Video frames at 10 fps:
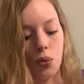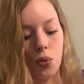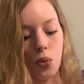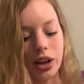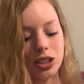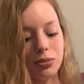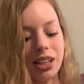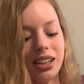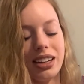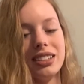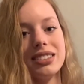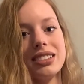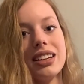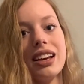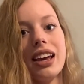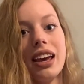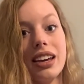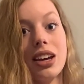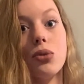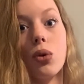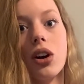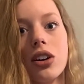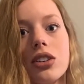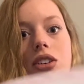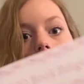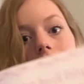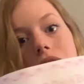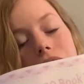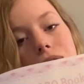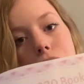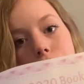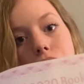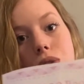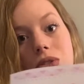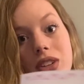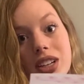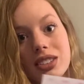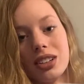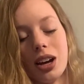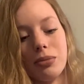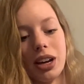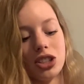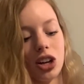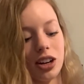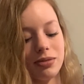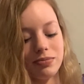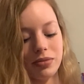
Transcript: which means it can work for 2 of these on my chart.